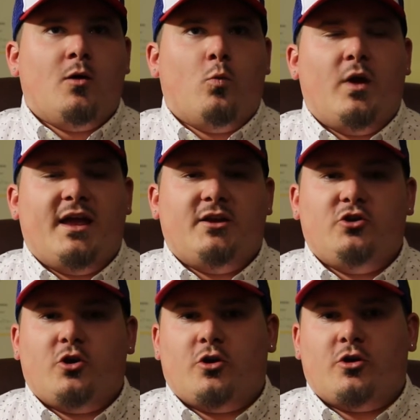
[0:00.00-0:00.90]
When
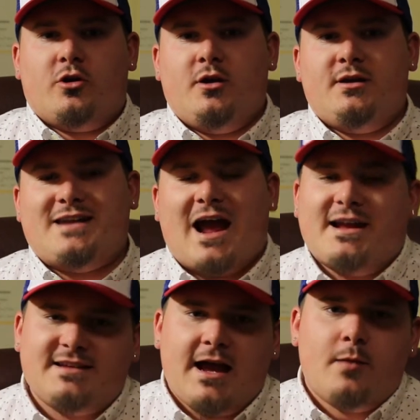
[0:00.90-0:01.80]
your
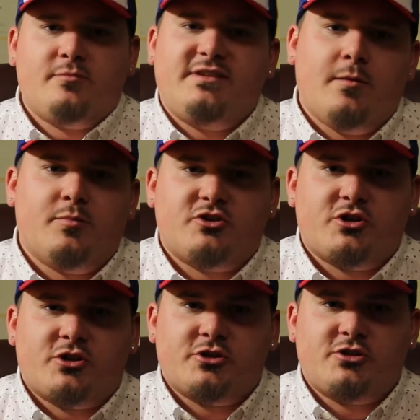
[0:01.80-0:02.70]
nighttime
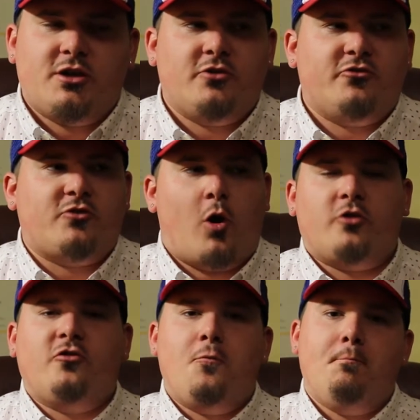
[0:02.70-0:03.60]
temperatures
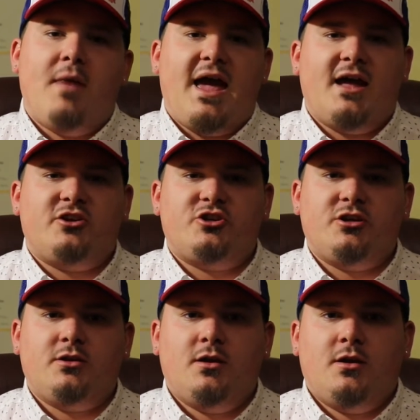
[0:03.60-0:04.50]
start to match
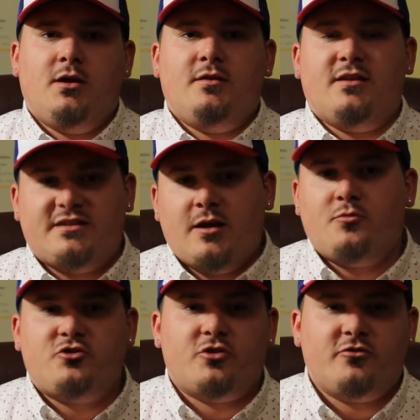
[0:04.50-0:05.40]
the
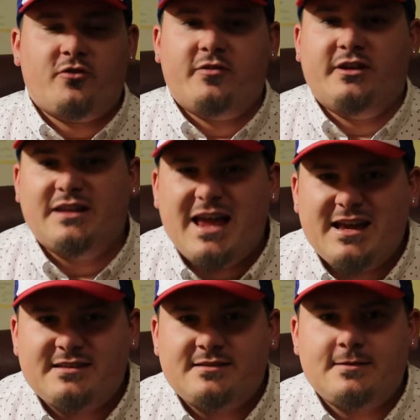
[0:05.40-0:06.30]
temperatures of the
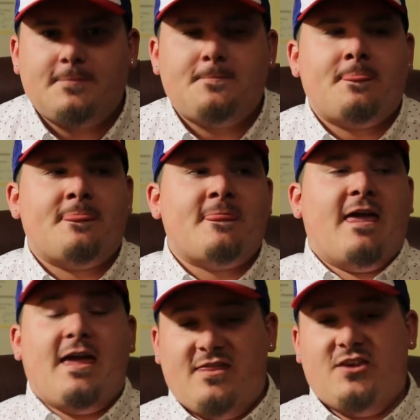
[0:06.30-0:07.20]
lakes,
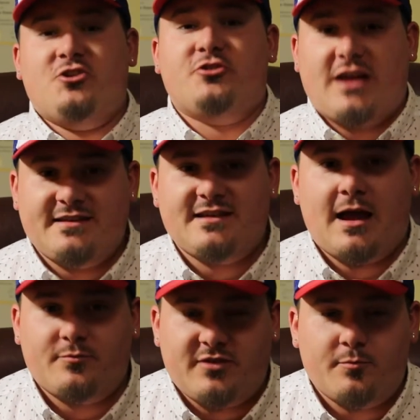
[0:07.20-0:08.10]
and then your
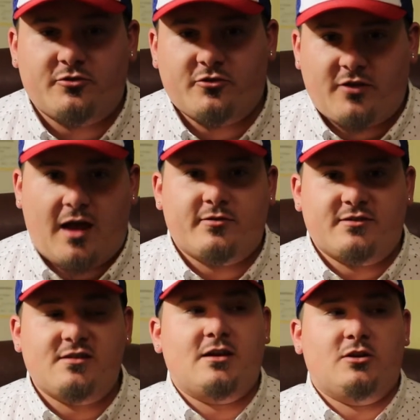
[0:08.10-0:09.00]
daytime temperatures
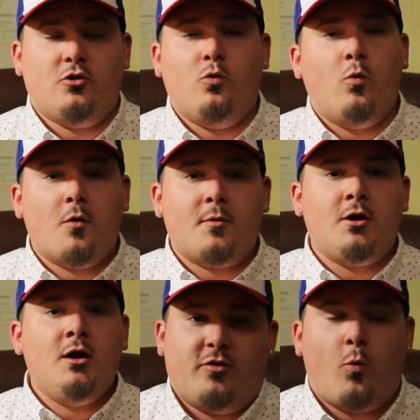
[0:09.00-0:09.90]
obviously a little
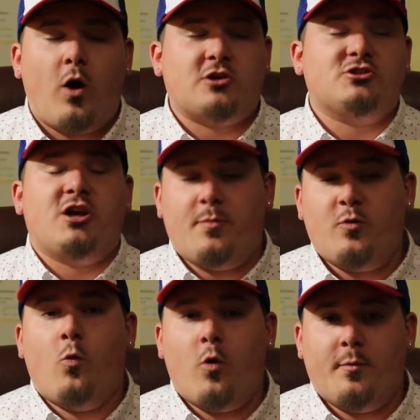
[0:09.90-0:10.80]
warmer, the water's going to be
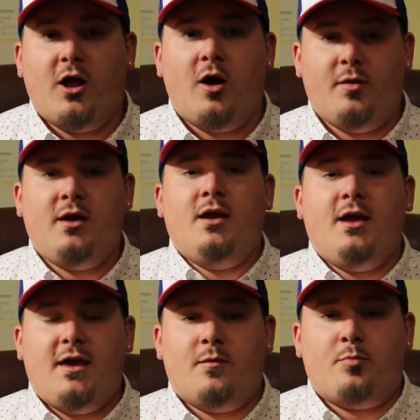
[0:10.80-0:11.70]
warming up
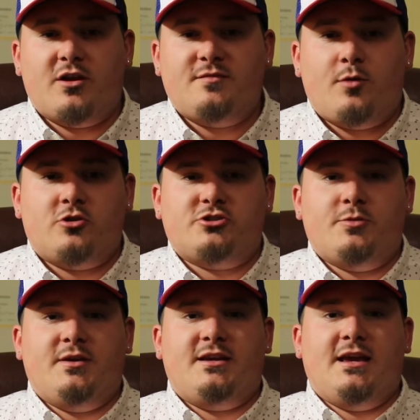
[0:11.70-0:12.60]
and the pre-spawn
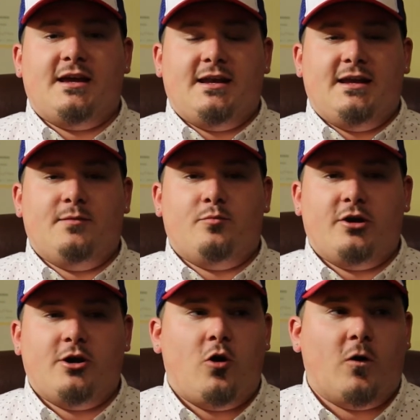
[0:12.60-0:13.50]
should be kicking in
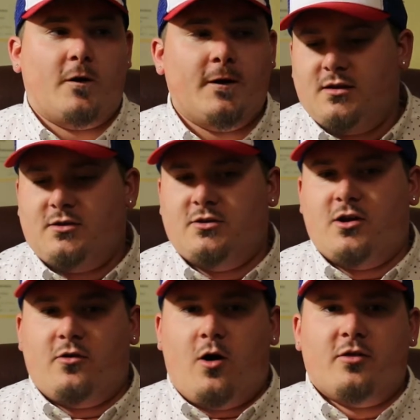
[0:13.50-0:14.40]
pretty hard. You
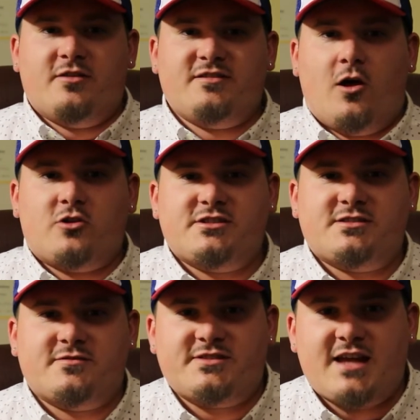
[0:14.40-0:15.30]
know, all the
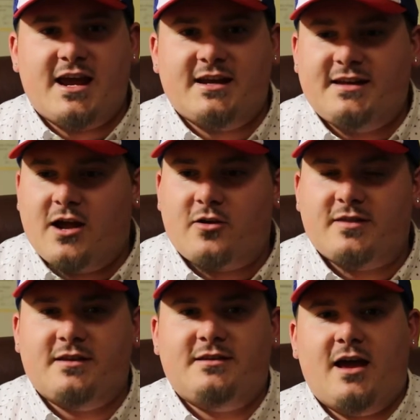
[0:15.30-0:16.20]
slaunches have stayed down
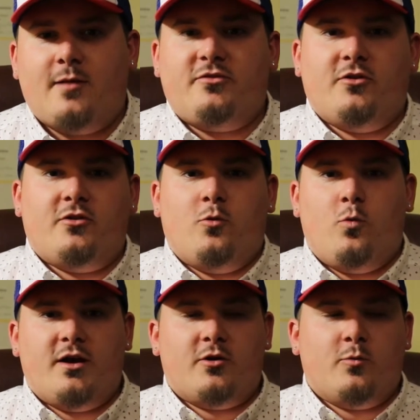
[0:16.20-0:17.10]
in the depths during the
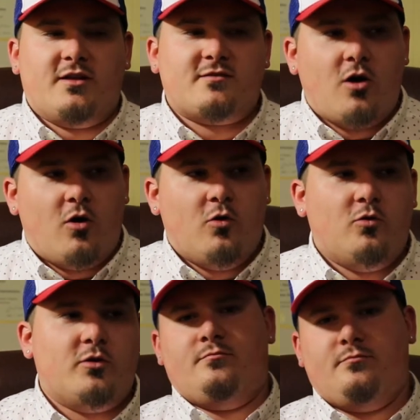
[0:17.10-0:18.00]
winter when it's
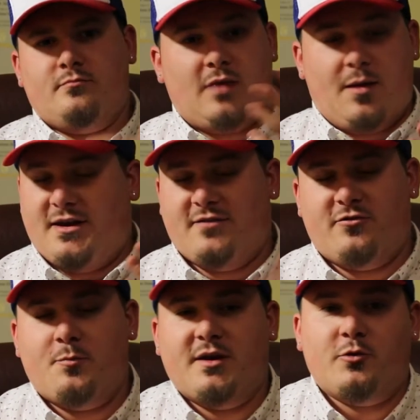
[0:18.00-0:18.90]
cold. I mean, if
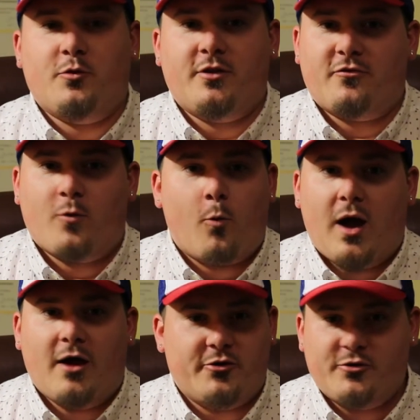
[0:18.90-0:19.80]
you've been doing this for a
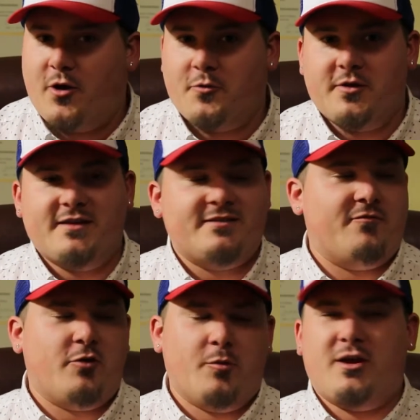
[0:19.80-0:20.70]
while, you know this.
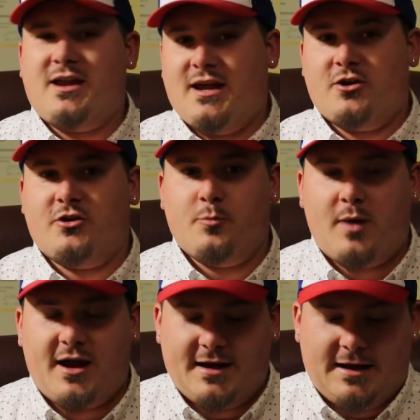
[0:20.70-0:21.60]
If you're a beginner, you
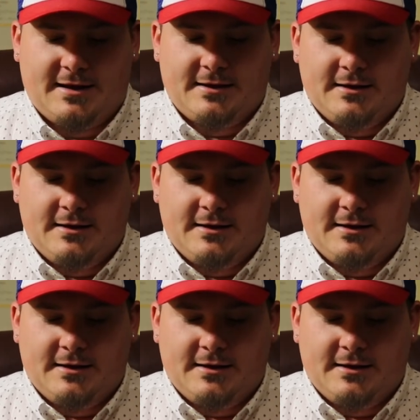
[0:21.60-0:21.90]
might not.